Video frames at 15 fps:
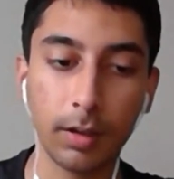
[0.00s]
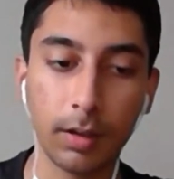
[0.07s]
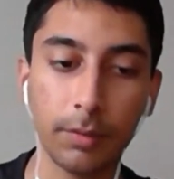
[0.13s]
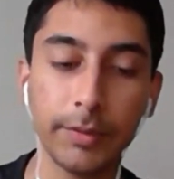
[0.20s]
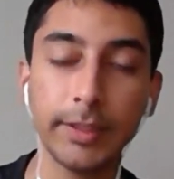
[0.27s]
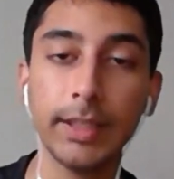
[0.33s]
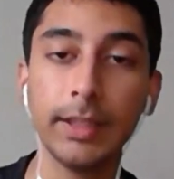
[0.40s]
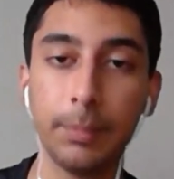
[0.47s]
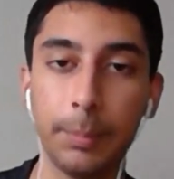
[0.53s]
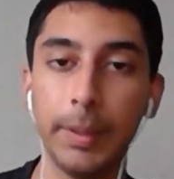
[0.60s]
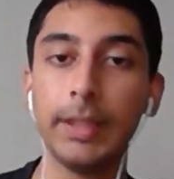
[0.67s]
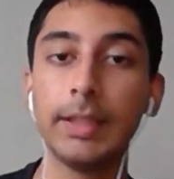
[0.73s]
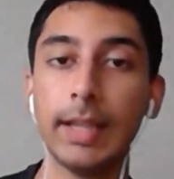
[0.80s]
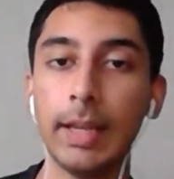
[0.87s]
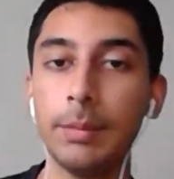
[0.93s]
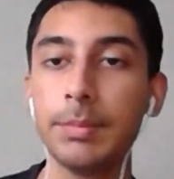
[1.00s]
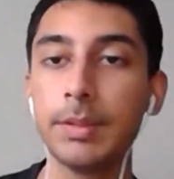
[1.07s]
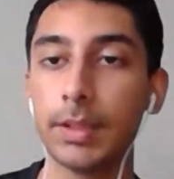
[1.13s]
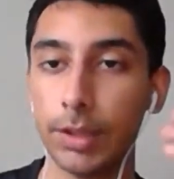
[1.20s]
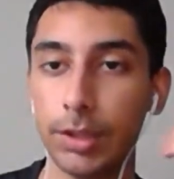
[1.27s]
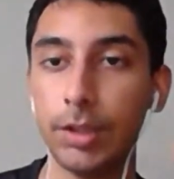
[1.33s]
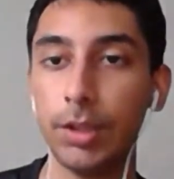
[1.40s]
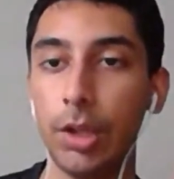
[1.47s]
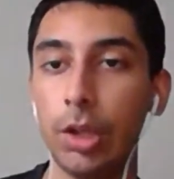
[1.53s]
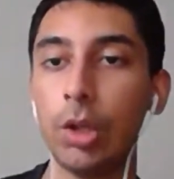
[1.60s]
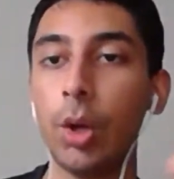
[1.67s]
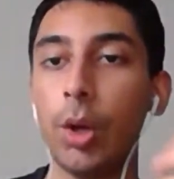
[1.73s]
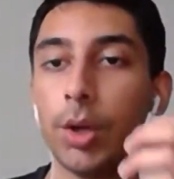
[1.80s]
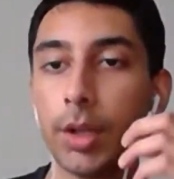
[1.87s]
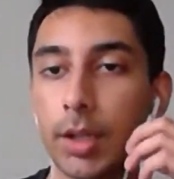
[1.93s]
obviously the big names, you
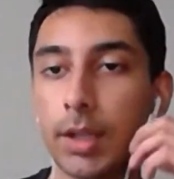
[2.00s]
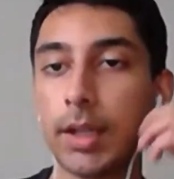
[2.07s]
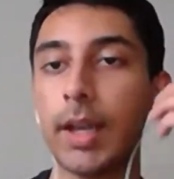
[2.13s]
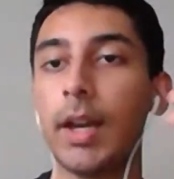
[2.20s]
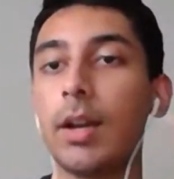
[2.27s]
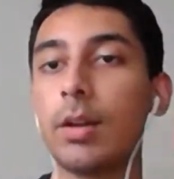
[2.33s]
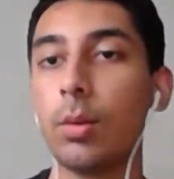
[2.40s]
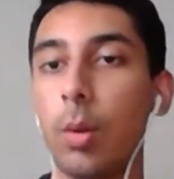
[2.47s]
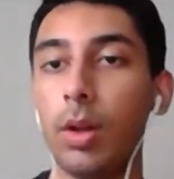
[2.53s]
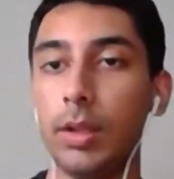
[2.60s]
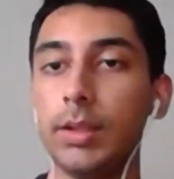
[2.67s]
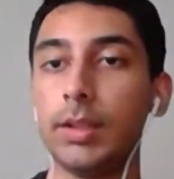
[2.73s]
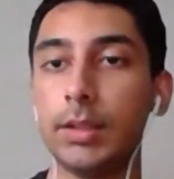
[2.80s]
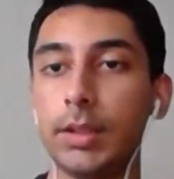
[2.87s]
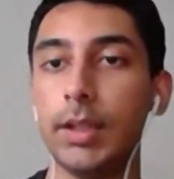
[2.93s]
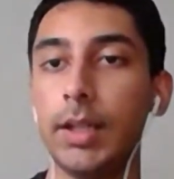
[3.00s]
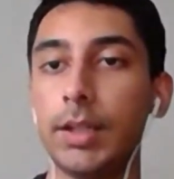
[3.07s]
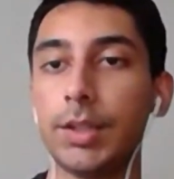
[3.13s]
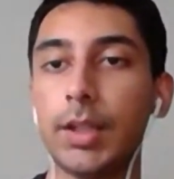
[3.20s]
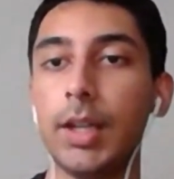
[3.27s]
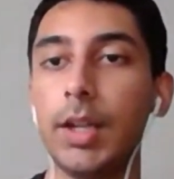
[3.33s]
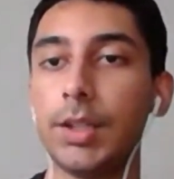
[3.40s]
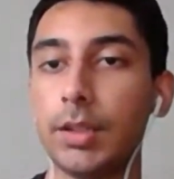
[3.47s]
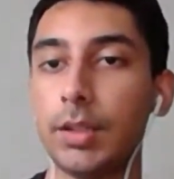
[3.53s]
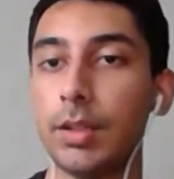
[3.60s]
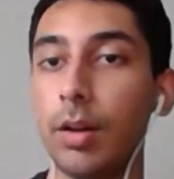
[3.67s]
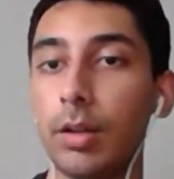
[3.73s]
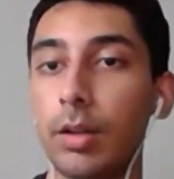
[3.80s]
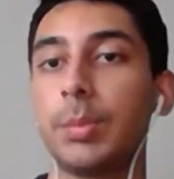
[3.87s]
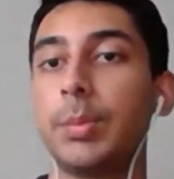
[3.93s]
know, you're gonna get a quality education, the
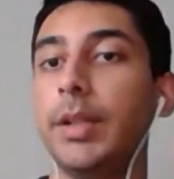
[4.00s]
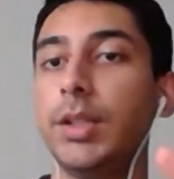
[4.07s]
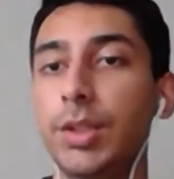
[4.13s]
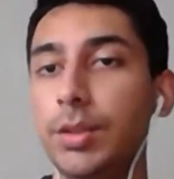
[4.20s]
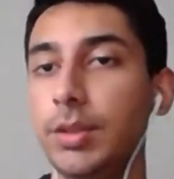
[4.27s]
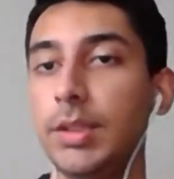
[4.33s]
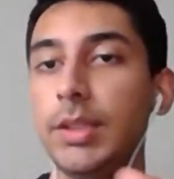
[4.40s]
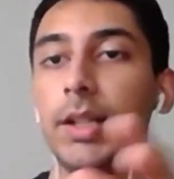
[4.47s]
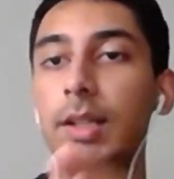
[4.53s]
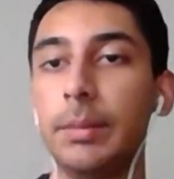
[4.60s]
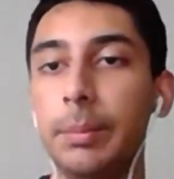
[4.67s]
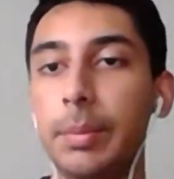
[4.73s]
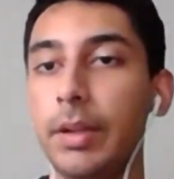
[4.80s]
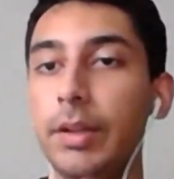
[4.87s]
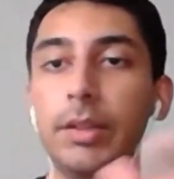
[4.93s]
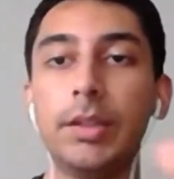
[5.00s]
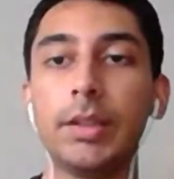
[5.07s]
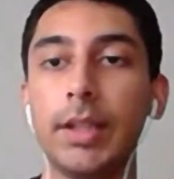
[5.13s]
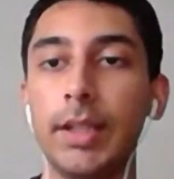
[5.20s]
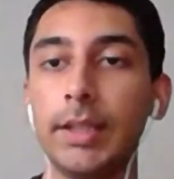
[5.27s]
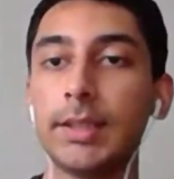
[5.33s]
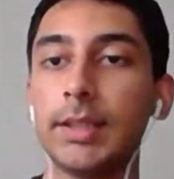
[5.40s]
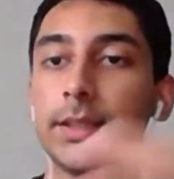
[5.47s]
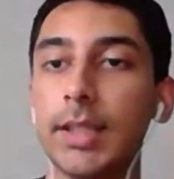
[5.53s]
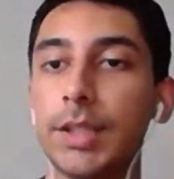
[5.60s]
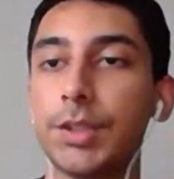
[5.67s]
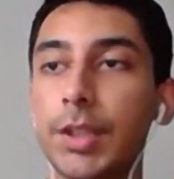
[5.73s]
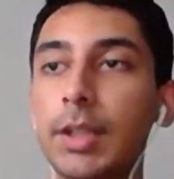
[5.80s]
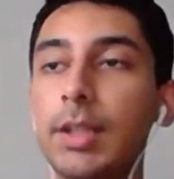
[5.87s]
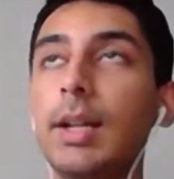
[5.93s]
Oxbridge, UCL, Imperial, King's, et
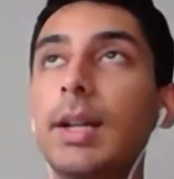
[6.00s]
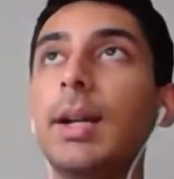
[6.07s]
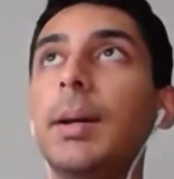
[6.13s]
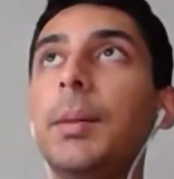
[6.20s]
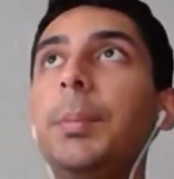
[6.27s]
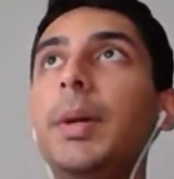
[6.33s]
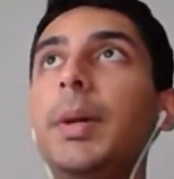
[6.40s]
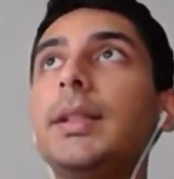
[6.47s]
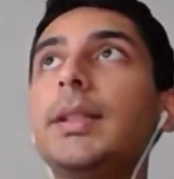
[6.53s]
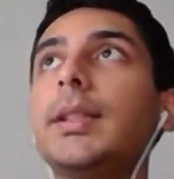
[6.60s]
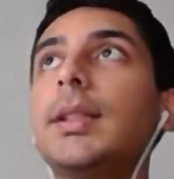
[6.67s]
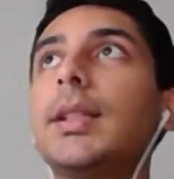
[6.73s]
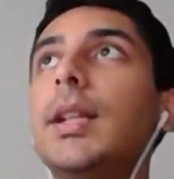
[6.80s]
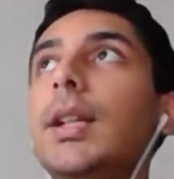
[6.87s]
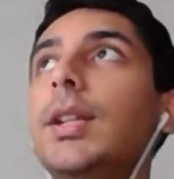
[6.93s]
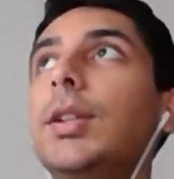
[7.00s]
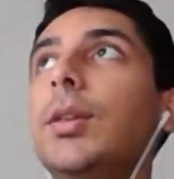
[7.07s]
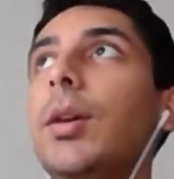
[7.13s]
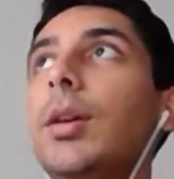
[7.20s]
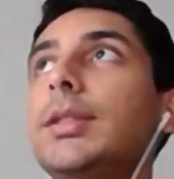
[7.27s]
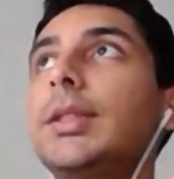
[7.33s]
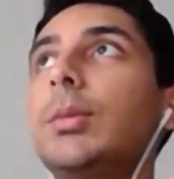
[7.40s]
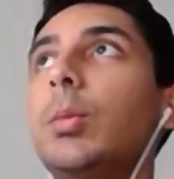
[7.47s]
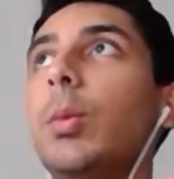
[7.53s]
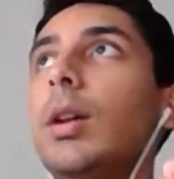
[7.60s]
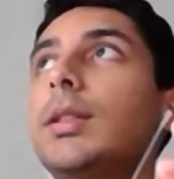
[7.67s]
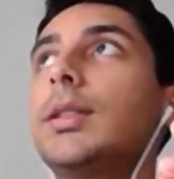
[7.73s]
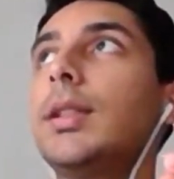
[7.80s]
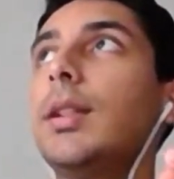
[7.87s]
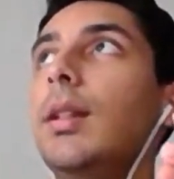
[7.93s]
cetera. But you also
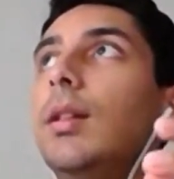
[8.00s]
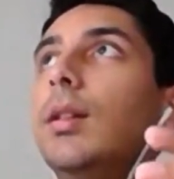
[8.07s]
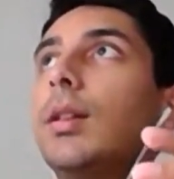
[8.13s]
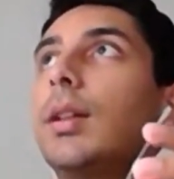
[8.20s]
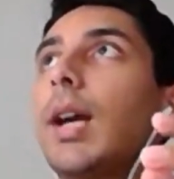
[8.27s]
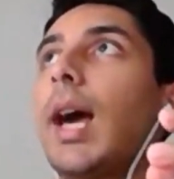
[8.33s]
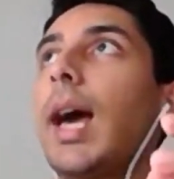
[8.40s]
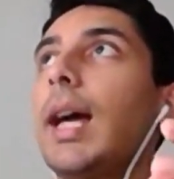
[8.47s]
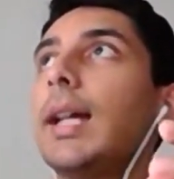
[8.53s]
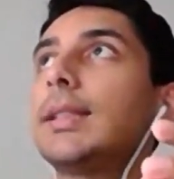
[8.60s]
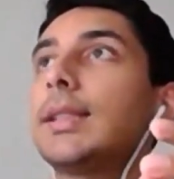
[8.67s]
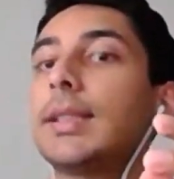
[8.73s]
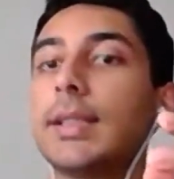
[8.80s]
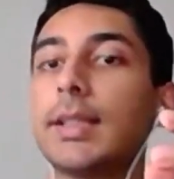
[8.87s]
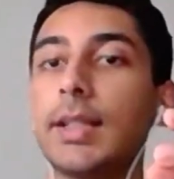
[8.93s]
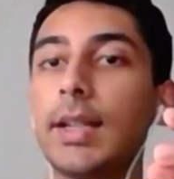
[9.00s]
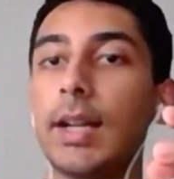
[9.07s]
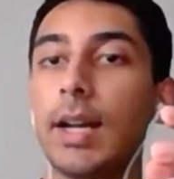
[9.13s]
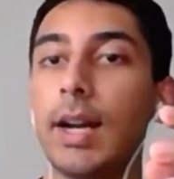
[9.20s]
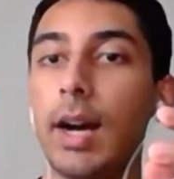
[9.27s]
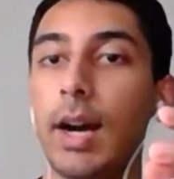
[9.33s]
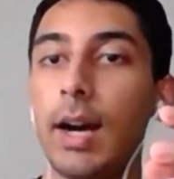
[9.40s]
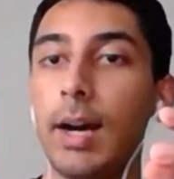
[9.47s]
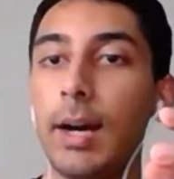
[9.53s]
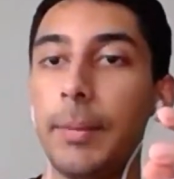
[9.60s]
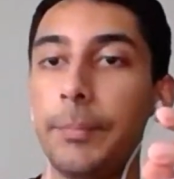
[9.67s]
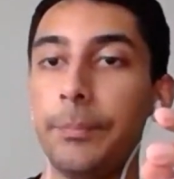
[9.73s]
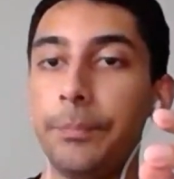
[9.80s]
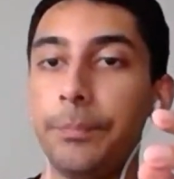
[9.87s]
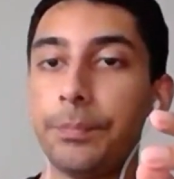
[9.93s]
want to look at
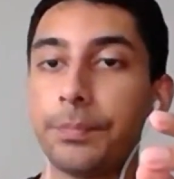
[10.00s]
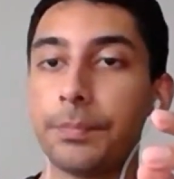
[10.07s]
the